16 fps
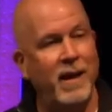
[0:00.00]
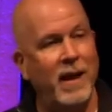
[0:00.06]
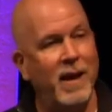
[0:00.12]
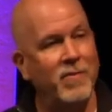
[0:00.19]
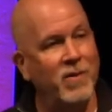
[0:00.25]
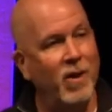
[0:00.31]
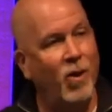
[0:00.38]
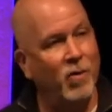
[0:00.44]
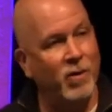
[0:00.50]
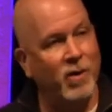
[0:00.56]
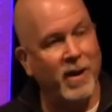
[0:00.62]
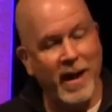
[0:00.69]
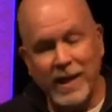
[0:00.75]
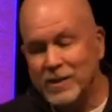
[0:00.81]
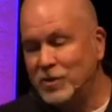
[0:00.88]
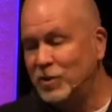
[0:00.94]
And the owner
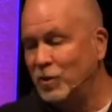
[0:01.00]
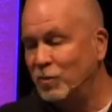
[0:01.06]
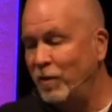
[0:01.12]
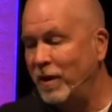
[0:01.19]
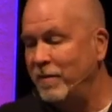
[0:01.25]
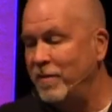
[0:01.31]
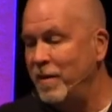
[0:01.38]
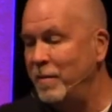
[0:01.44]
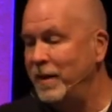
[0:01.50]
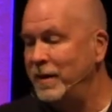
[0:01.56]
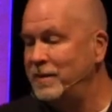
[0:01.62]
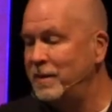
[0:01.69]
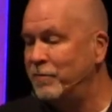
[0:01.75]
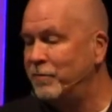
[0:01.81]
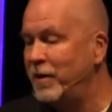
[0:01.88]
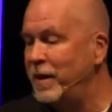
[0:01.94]
answered one of them, and he
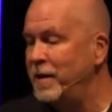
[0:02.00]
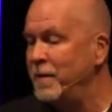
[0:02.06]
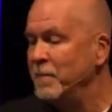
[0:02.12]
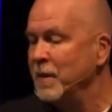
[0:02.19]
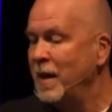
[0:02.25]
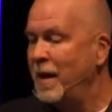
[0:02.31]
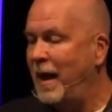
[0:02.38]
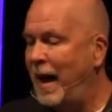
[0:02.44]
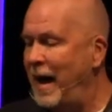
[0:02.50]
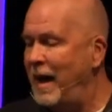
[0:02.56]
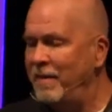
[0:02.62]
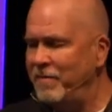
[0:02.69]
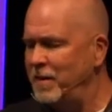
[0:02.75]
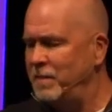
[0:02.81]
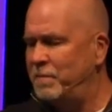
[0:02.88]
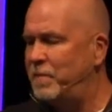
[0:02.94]
said, Friend, I
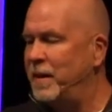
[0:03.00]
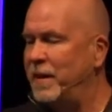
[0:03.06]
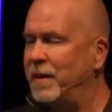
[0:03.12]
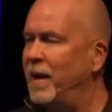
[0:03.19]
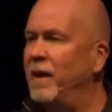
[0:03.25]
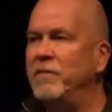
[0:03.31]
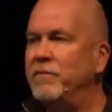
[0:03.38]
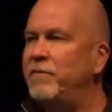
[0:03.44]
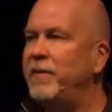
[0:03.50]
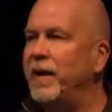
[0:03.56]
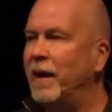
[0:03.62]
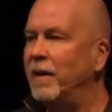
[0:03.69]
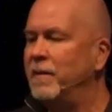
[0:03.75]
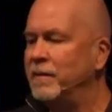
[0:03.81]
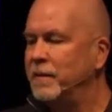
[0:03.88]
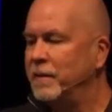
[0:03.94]
haven't been
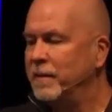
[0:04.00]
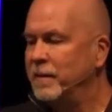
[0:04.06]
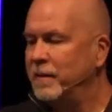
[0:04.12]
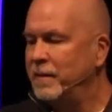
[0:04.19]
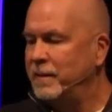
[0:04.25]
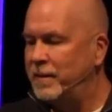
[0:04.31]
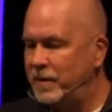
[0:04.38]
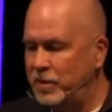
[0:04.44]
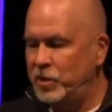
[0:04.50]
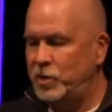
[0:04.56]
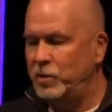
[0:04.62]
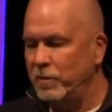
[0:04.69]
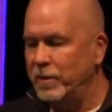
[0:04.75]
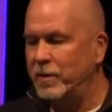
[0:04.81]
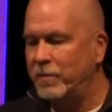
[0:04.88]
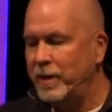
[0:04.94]
unfair. Didn't
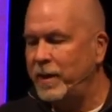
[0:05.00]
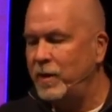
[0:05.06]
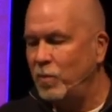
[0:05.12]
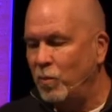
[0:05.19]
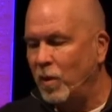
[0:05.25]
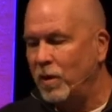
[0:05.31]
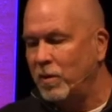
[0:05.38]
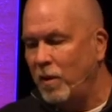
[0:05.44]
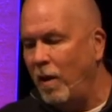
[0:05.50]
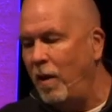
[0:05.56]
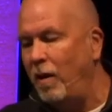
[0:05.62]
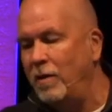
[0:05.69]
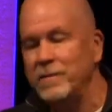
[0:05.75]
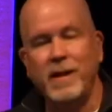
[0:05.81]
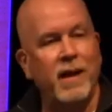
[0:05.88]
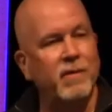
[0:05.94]
you agree to work
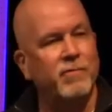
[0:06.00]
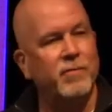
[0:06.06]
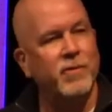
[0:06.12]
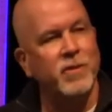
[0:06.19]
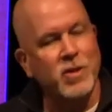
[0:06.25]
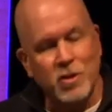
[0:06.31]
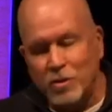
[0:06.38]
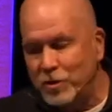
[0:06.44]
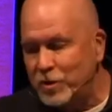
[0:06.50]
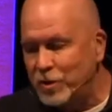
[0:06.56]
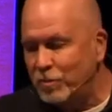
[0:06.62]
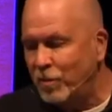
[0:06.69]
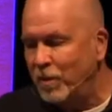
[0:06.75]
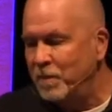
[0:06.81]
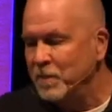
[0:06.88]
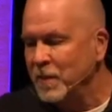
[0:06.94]
all day for the
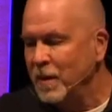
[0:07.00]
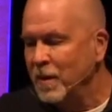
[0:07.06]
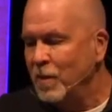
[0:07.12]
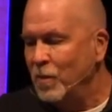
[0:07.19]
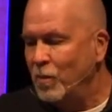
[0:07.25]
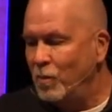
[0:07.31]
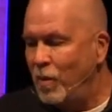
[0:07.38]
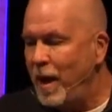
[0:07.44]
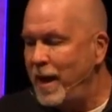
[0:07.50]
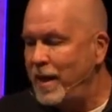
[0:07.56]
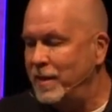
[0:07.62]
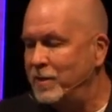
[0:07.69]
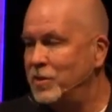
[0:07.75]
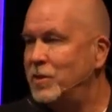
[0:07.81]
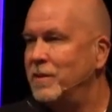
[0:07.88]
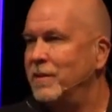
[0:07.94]
usual
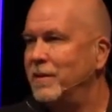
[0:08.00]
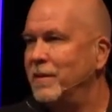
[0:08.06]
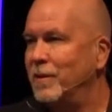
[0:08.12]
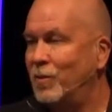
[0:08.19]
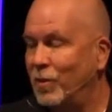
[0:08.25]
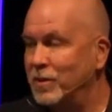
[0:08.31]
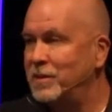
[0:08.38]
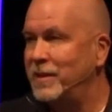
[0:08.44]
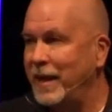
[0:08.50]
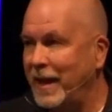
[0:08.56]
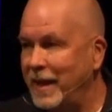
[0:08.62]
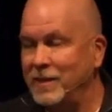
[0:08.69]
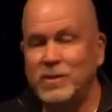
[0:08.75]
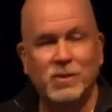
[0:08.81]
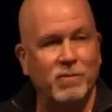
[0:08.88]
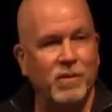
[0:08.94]
wage? And of course, the
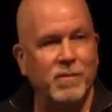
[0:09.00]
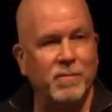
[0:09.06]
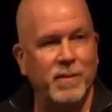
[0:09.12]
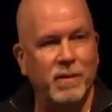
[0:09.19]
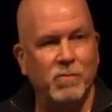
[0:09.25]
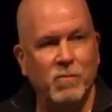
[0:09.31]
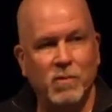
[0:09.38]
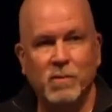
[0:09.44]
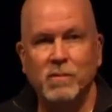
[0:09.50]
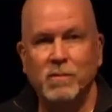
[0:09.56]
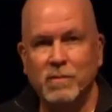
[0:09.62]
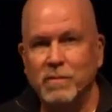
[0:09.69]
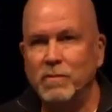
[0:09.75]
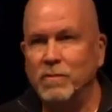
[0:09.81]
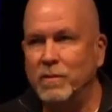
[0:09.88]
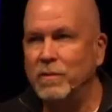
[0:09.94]
answer would have been, Well,
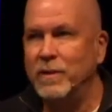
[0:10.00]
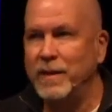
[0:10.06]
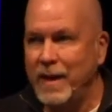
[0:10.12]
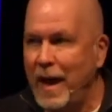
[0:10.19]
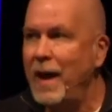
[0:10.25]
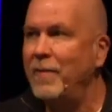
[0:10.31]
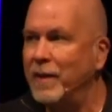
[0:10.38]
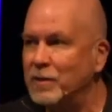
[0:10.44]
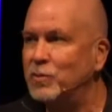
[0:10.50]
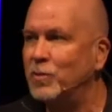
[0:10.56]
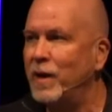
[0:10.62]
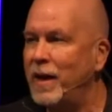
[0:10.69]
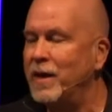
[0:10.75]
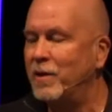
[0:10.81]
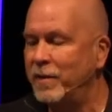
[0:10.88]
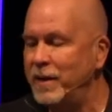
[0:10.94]
well yeah, that's what
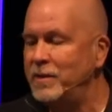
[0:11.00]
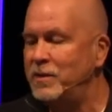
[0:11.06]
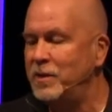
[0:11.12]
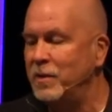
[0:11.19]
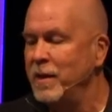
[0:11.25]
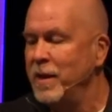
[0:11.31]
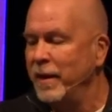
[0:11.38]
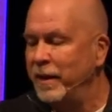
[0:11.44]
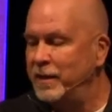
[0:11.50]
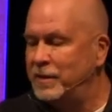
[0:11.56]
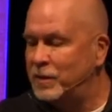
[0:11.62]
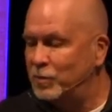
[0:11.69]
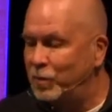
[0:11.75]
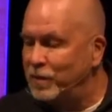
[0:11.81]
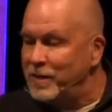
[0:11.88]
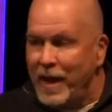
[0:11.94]
I agreed to. He
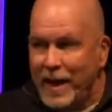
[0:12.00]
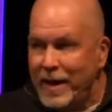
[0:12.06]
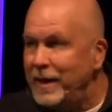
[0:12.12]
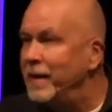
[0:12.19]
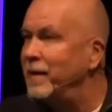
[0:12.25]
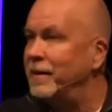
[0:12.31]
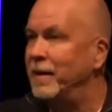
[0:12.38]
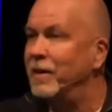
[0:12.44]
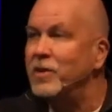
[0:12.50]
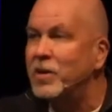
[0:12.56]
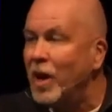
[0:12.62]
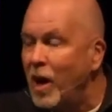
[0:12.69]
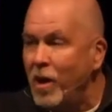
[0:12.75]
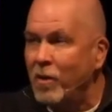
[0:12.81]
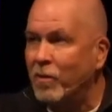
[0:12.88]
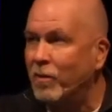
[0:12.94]
says, Well, take it and
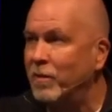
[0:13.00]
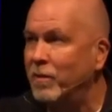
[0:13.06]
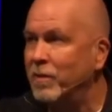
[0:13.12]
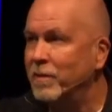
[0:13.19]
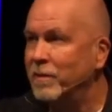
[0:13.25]
go.